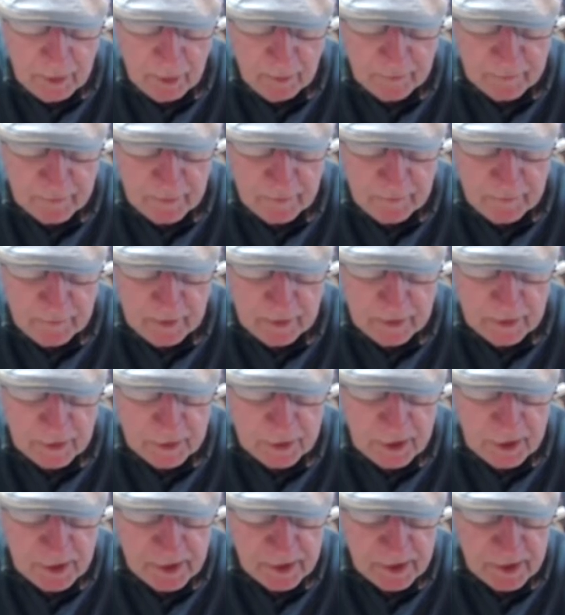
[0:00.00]
you have to feed the
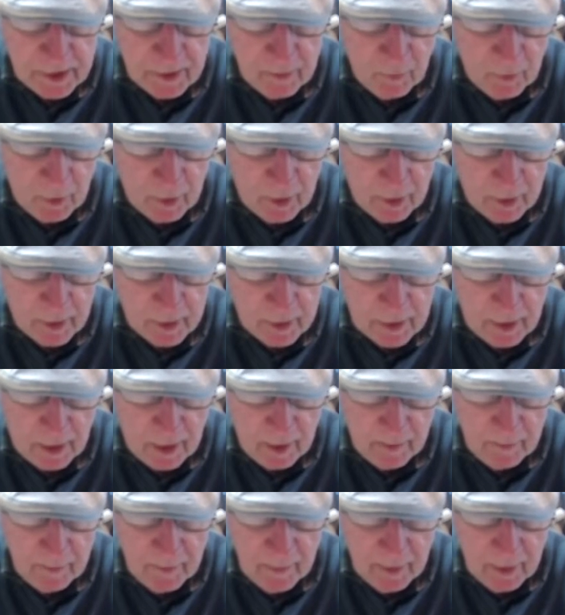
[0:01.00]
sheets in one at a
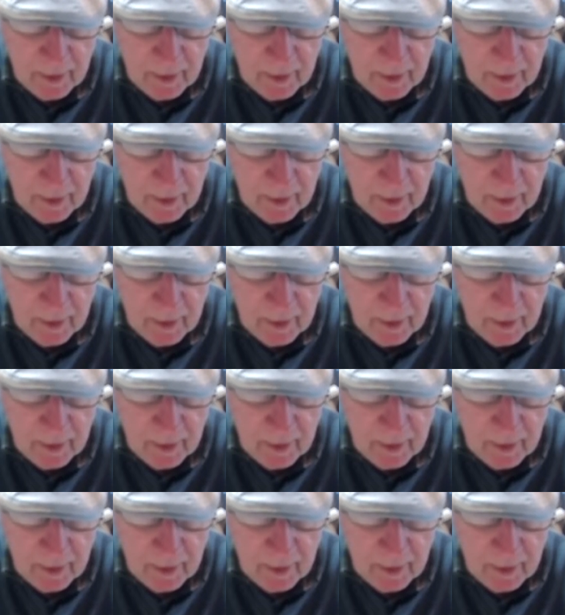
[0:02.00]
time?